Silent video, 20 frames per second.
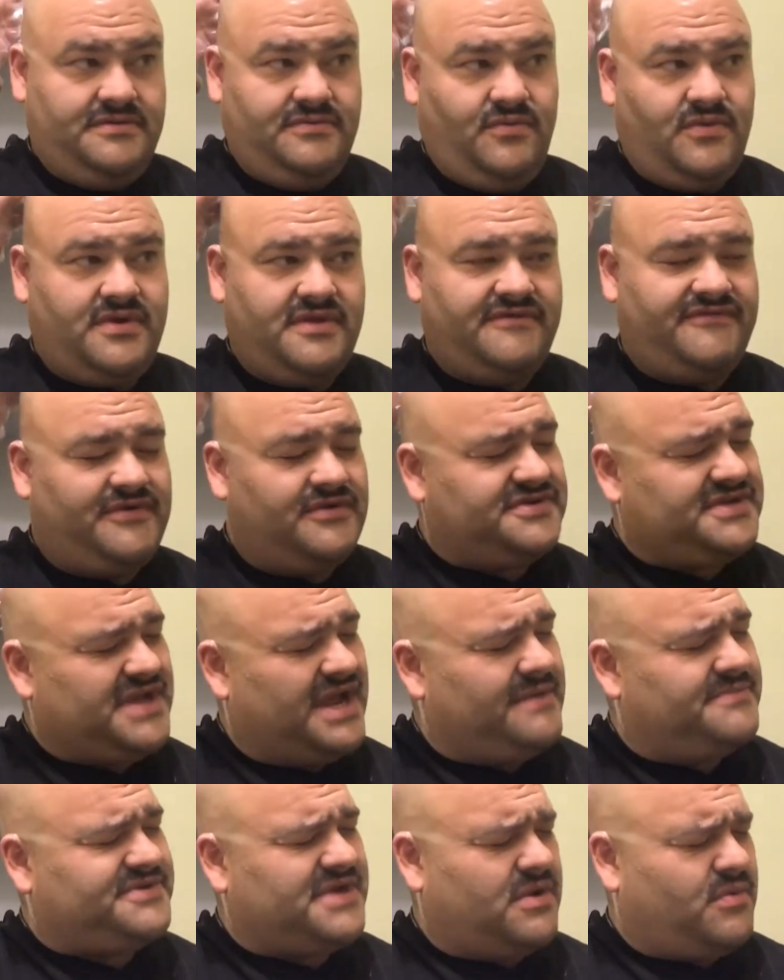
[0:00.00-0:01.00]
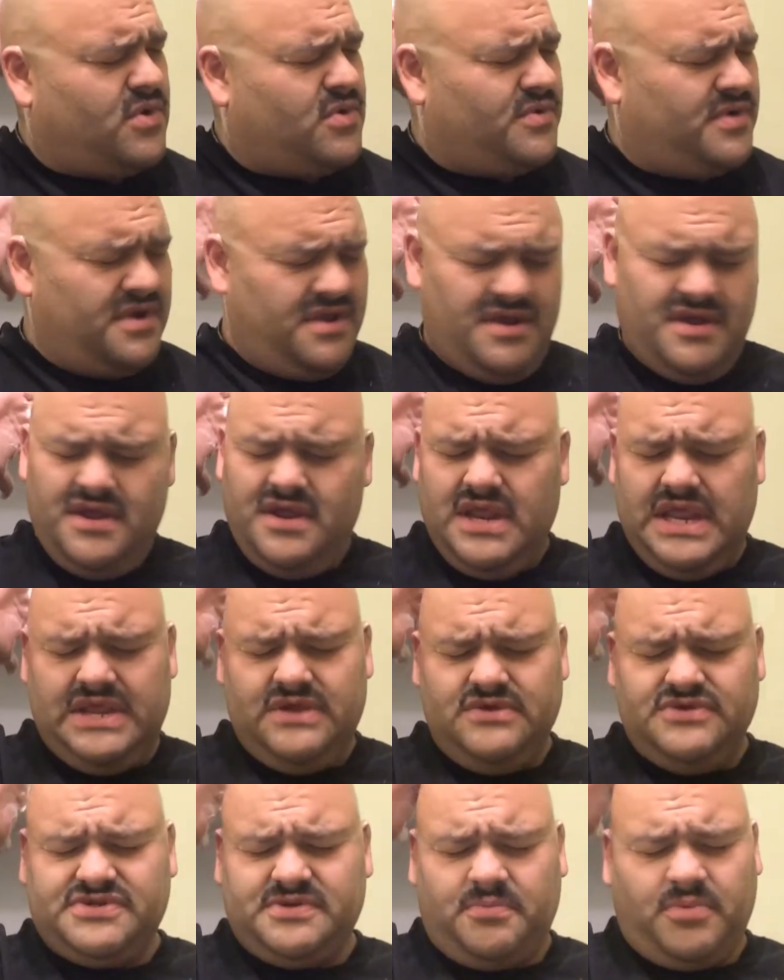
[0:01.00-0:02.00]
one of the few times I won't
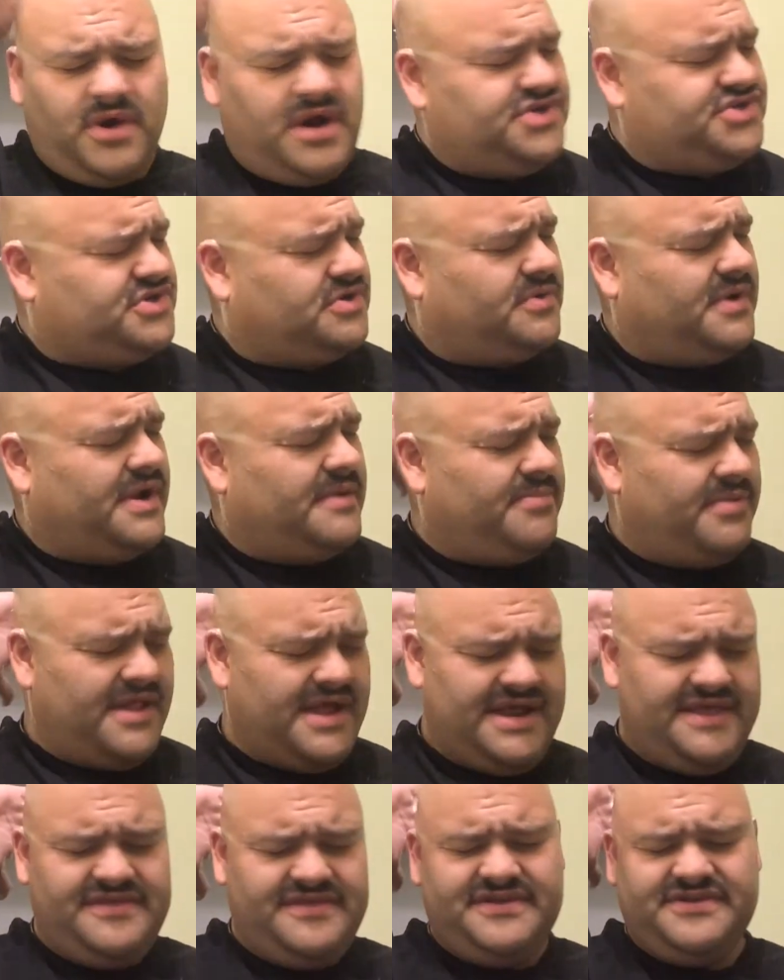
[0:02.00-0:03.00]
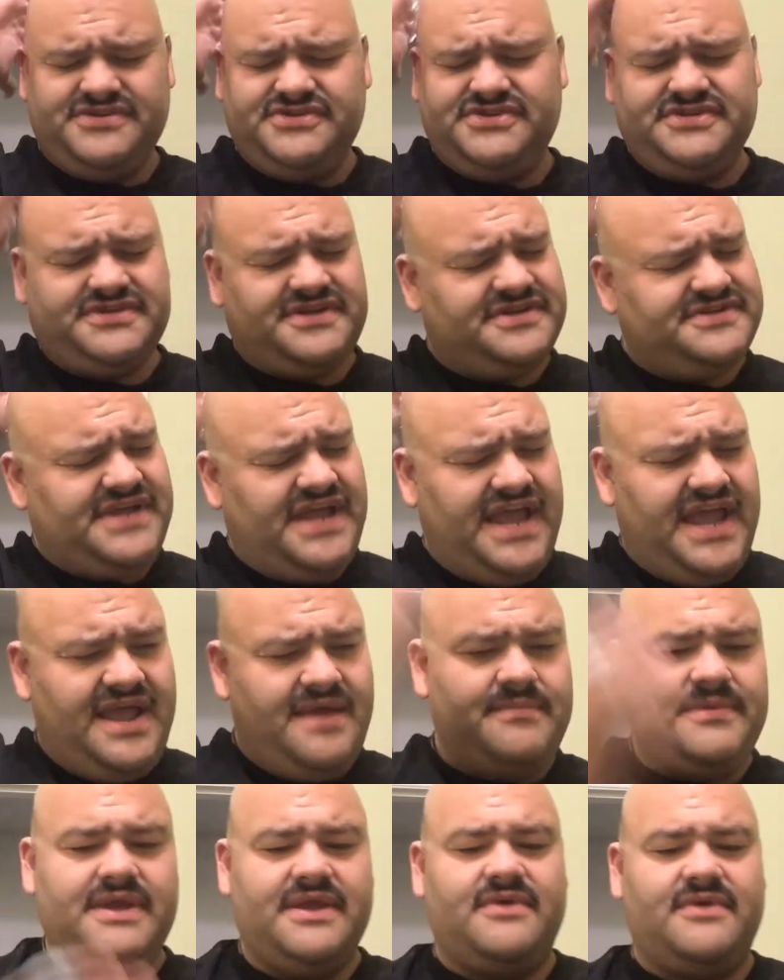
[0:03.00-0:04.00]
use a brush to reapply this just because A,
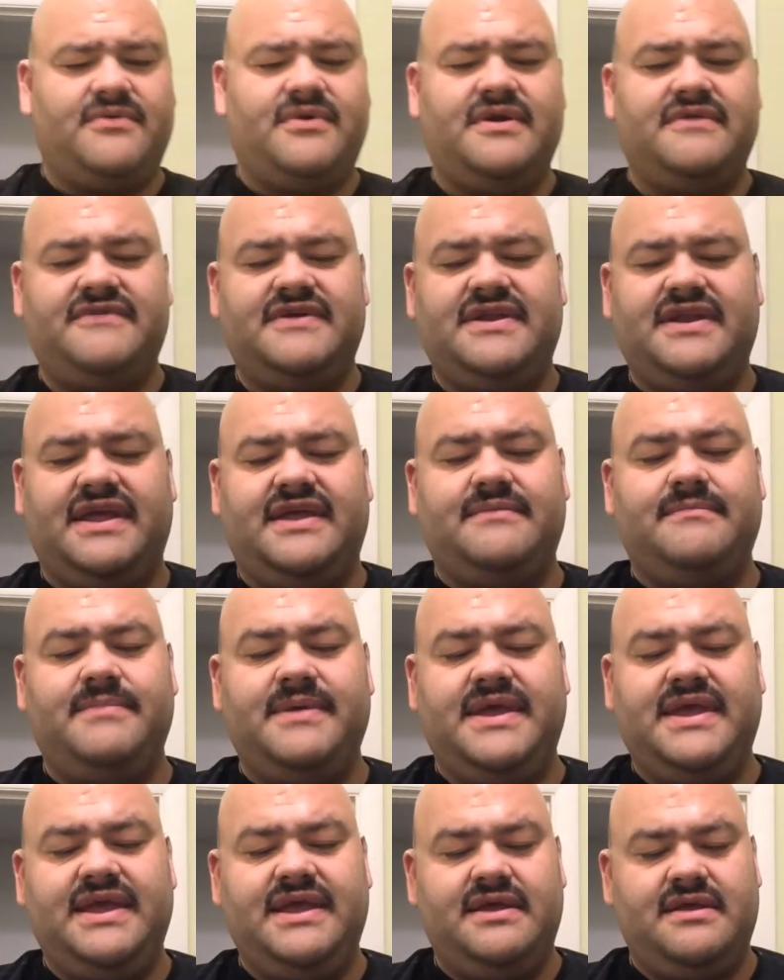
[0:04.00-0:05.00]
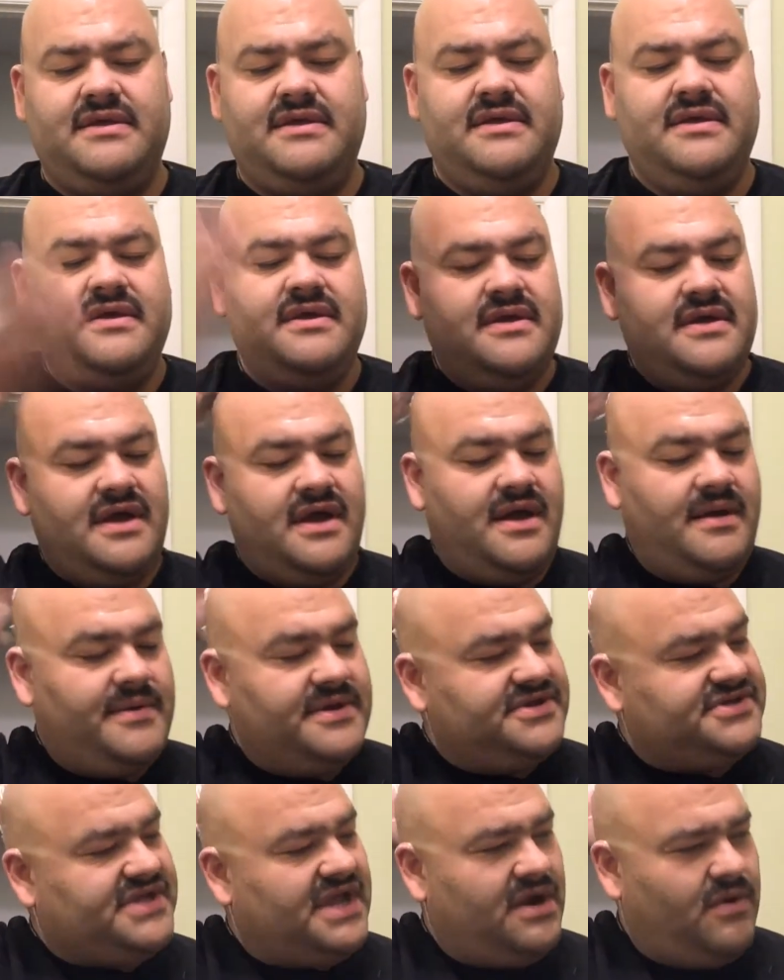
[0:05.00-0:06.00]
I'm getting rid of it, and B, um,
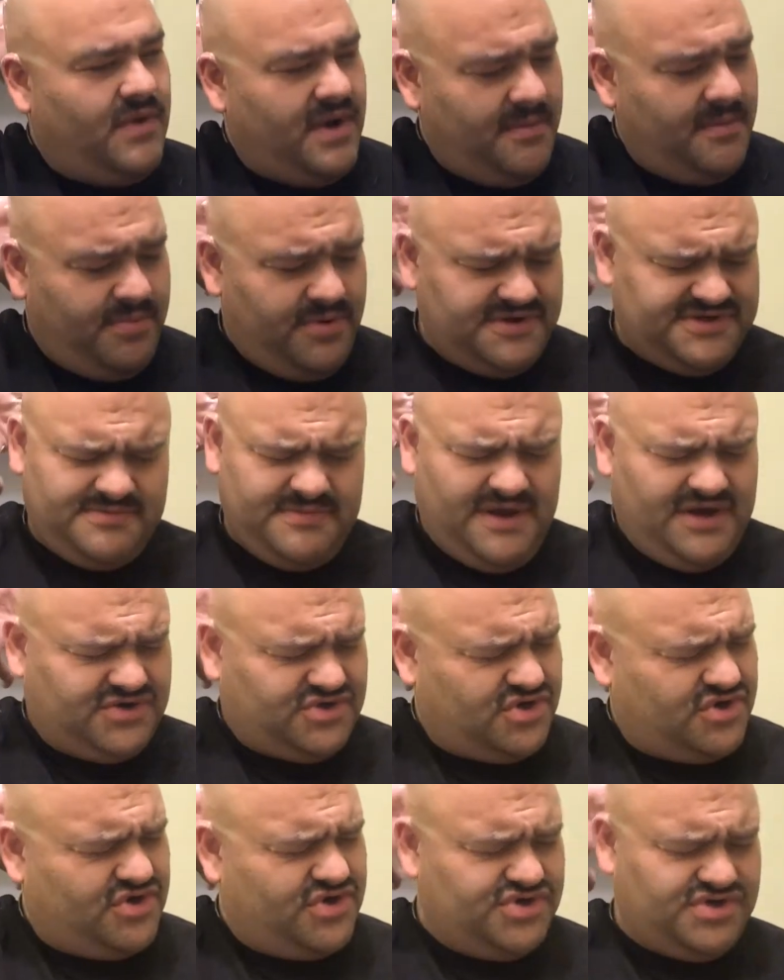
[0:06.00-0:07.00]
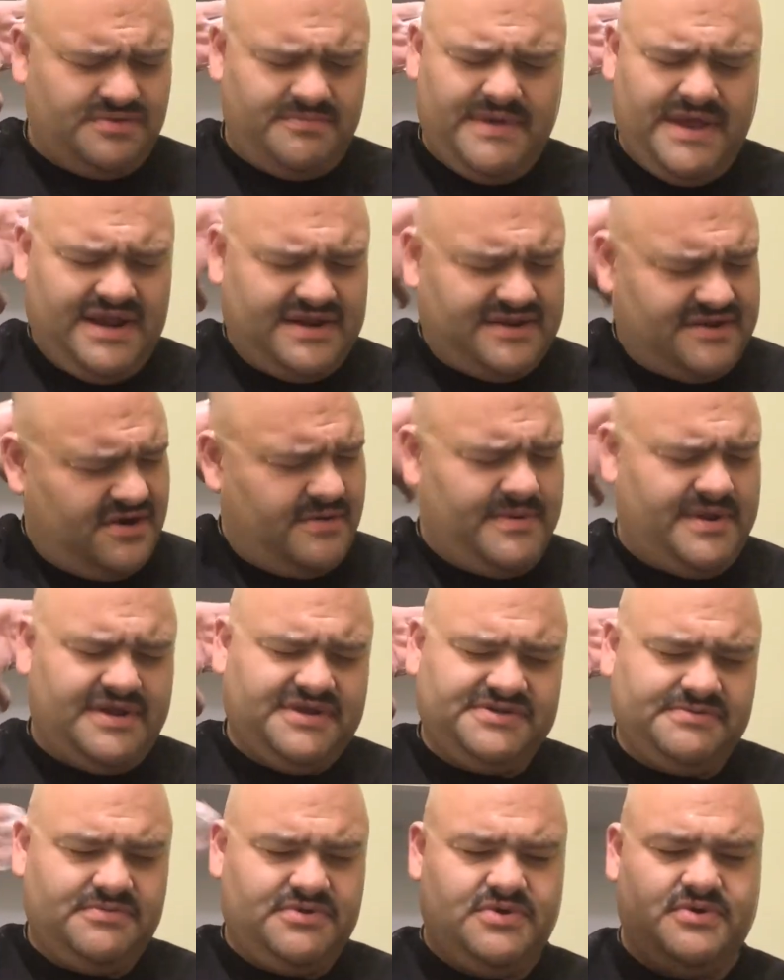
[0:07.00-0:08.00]
I just kind of want to put some extra cushion back there
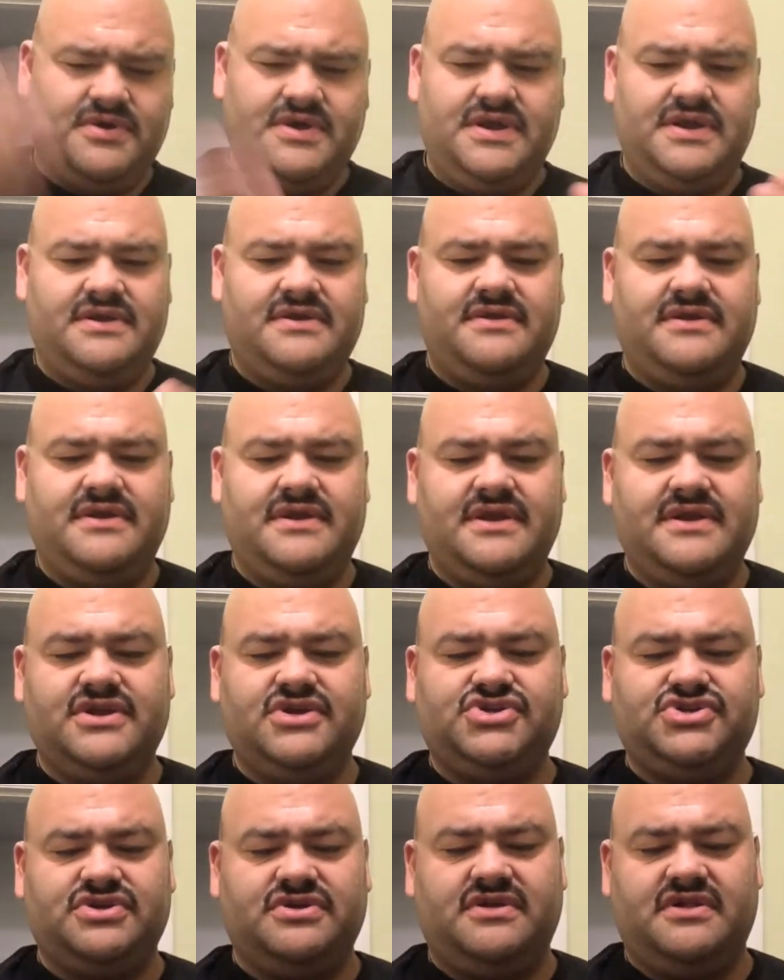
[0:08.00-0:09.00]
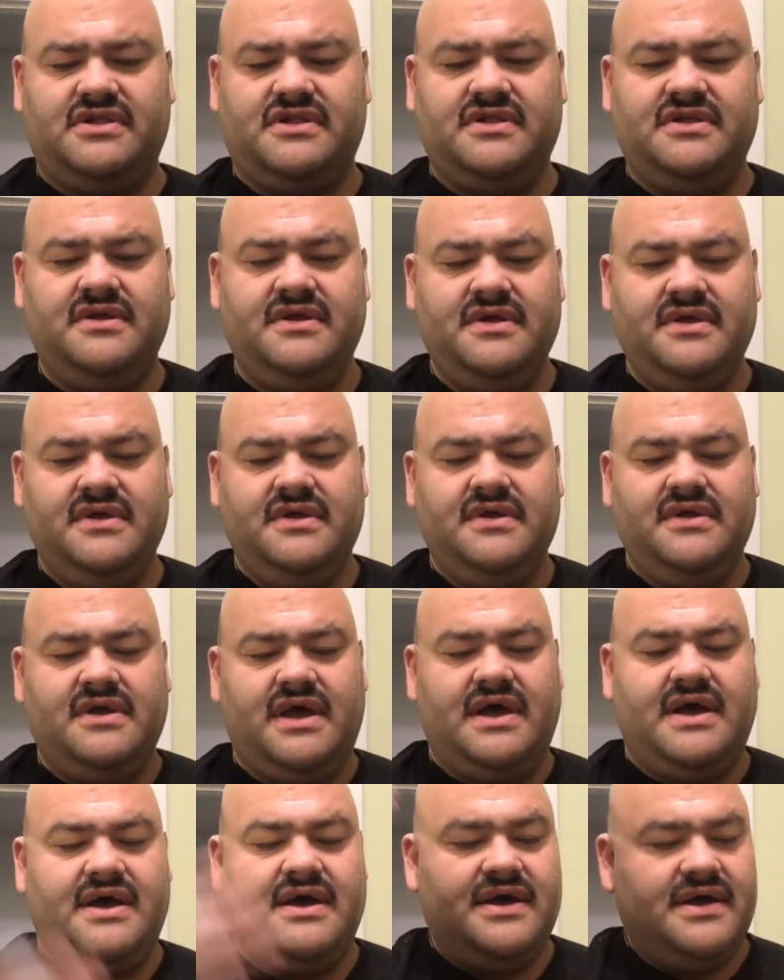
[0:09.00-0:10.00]
because I'm doing an additional
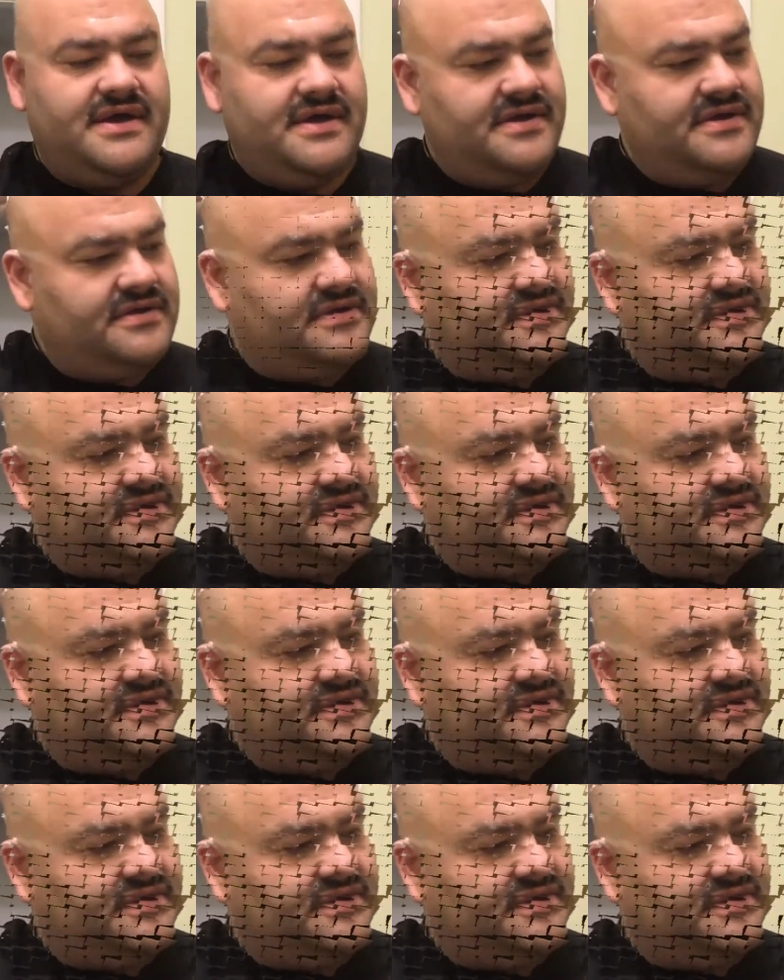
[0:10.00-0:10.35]
uh,